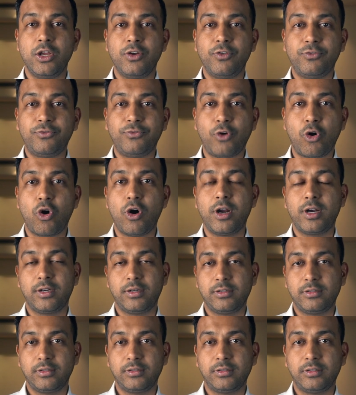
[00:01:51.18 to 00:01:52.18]
for
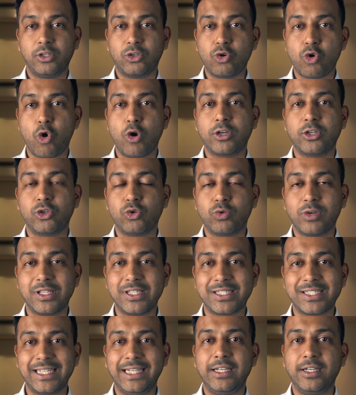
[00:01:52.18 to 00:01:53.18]
the court to
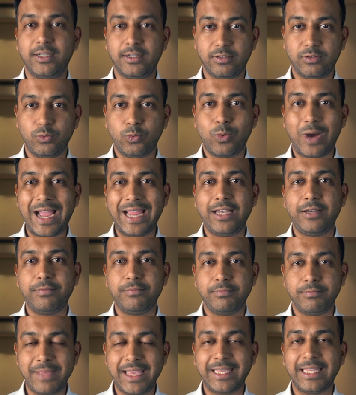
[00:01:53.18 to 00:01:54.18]
consider while
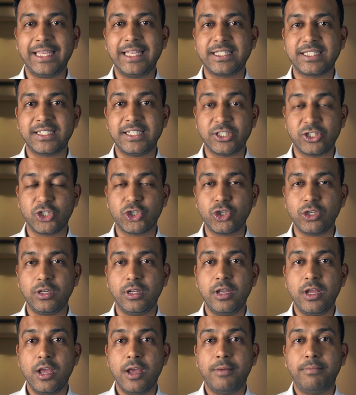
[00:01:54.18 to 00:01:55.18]
making its
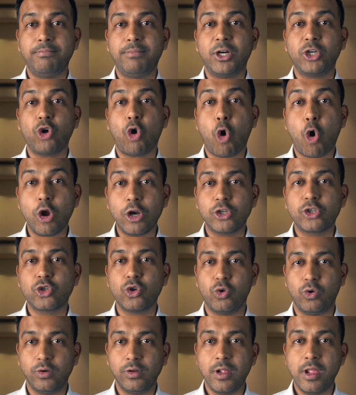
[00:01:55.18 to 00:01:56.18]
decision, but
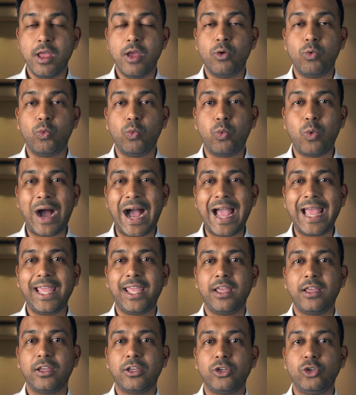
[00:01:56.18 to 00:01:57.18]
also
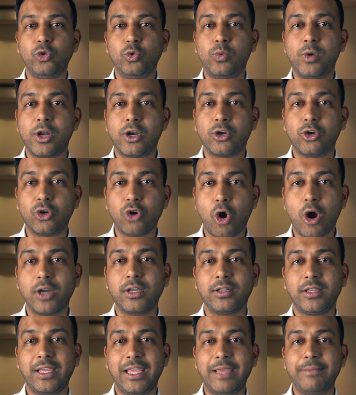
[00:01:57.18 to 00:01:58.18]
why you were
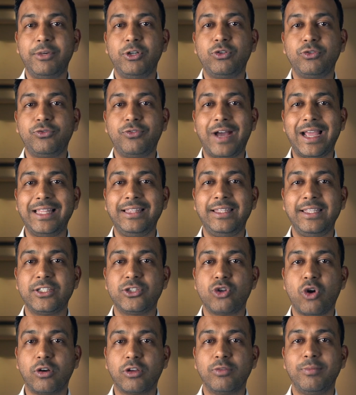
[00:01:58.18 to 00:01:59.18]
not able to file
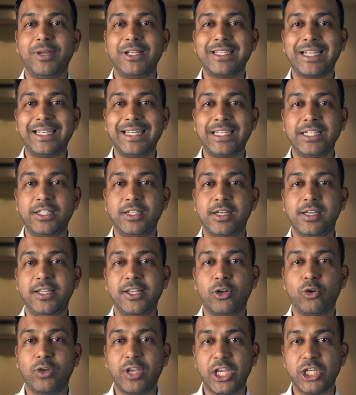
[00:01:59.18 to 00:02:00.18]
these documents at an
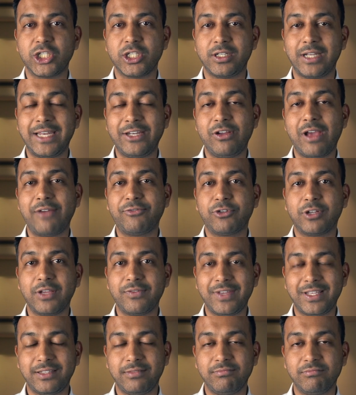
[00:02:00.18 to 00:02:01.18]
earlier occasion. And you have to
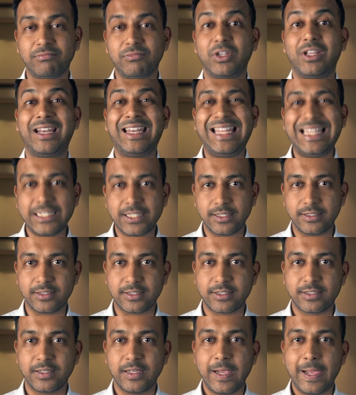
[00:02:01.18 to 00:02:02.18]
give
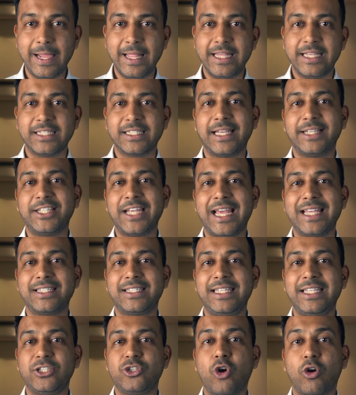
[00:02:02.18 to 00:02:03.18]
reasons such as these